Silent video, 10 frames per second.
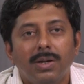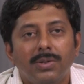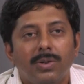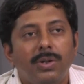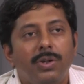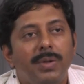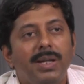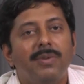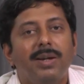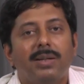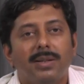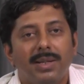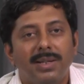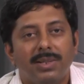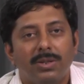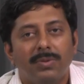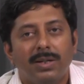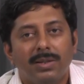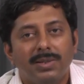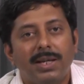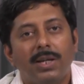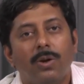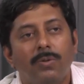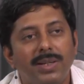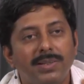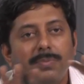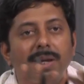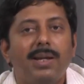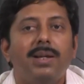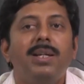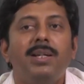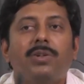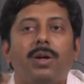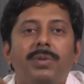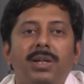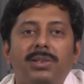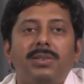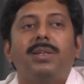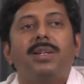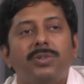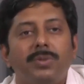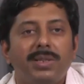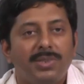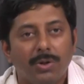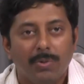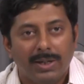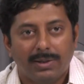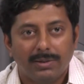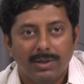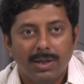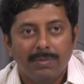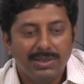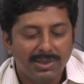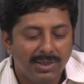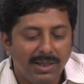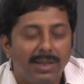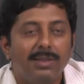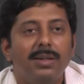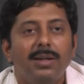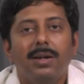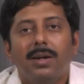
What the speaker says: So you give me any vector, any set of vectors, I can always make a linear combination that gives me the 0 vector by just taking the